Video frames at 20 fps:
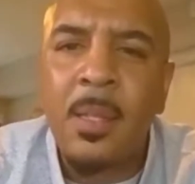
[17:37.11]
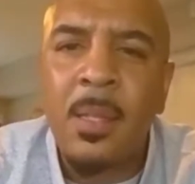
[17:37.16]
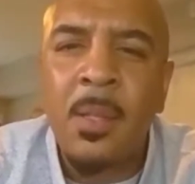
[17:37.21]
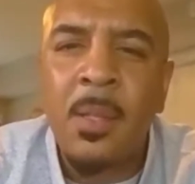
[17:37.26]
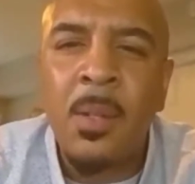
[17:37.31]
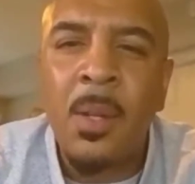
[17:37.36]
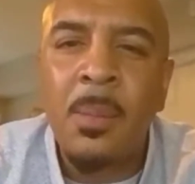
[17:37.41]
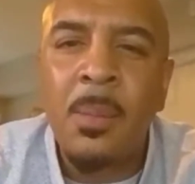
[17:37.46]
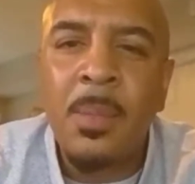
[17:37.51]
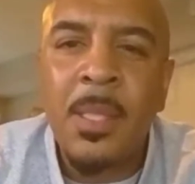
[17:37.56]

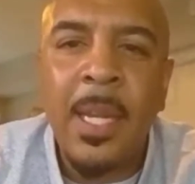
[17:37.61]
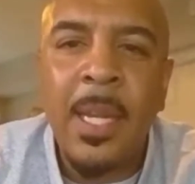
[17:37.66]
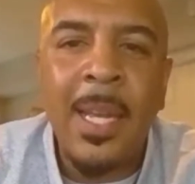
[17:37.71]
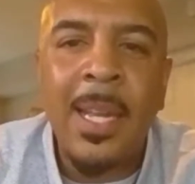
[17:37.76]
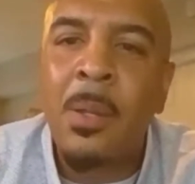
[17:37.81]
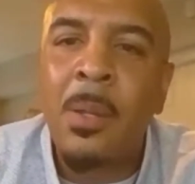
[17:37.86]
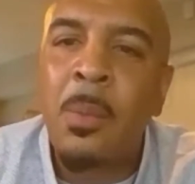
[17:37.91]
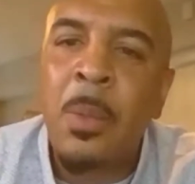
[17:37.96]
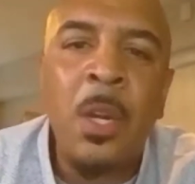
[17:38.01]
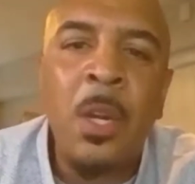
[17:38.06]
You know what I'm
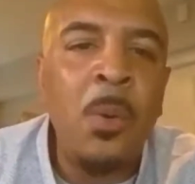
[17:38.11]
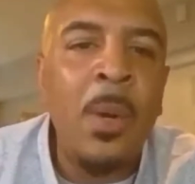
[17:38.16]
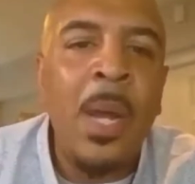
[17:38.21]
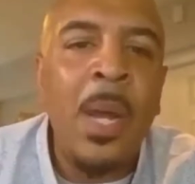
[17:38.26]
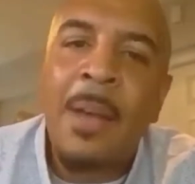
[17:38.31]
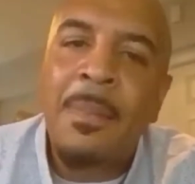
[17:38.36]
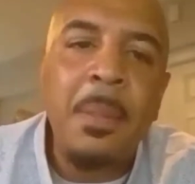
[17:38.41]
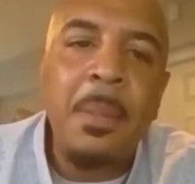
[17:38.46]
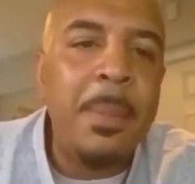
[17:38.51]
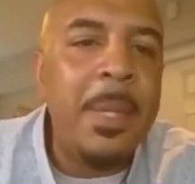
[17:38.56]
saying? We don't
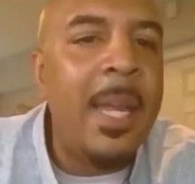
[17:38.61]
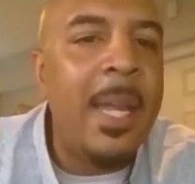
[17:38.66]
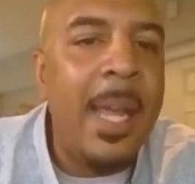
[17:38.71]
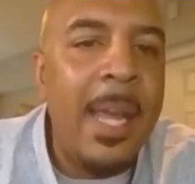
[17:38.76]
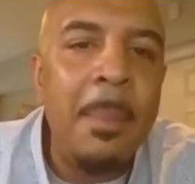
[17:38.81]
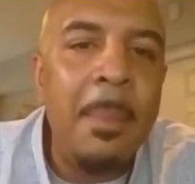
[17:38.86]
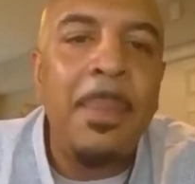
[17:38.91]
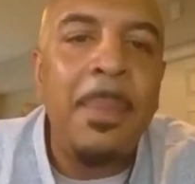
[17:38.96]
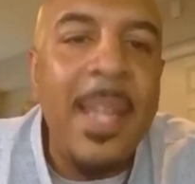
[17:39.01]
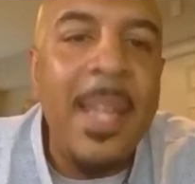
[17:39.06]
have to be the
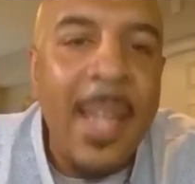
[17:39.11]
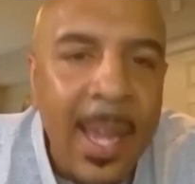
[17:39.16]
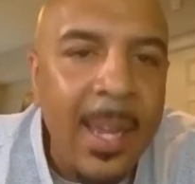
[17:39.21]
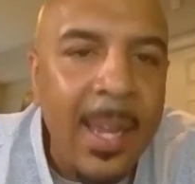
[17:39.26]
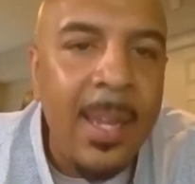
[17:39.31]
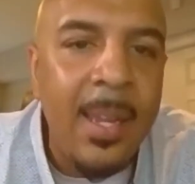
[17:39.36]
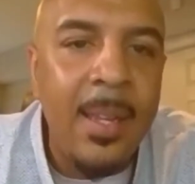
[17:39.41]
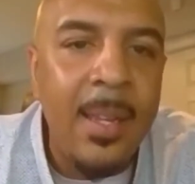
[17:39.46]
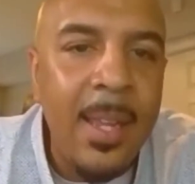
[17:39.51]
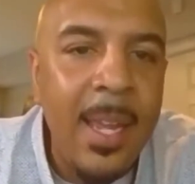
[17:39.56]

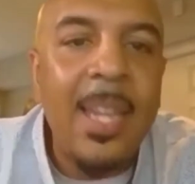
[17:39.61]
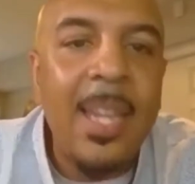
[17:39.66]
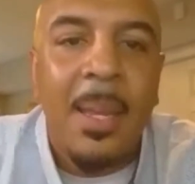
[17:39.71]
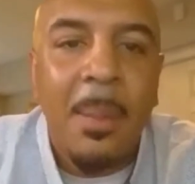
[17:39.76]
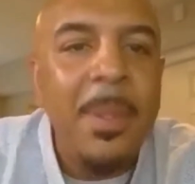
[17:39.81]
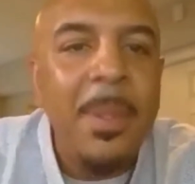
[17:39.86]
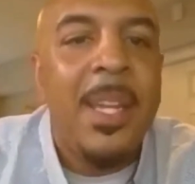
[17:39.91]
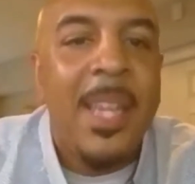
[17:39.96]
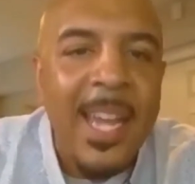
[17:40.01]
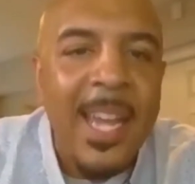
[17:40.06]
NBA. It
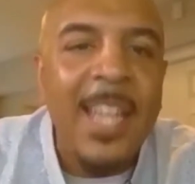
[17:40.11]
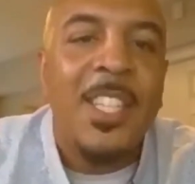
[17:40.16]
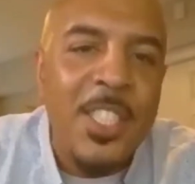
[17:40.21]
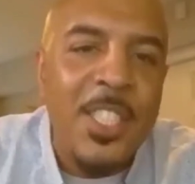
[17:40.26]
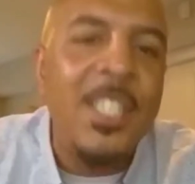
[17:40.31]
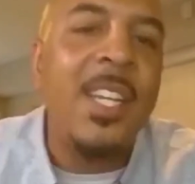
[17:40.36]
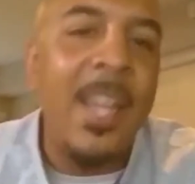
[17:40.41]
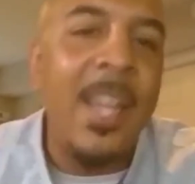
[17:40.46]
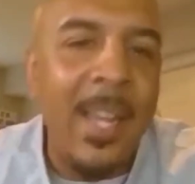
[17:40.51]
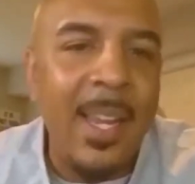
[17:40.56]
could be
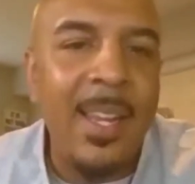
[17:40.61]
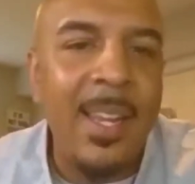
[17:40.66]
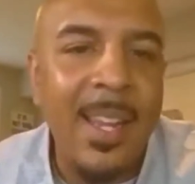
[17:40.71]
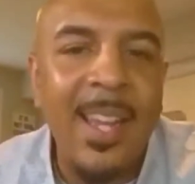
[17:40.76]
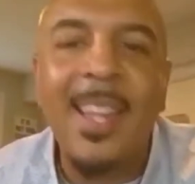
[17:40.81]
NGA.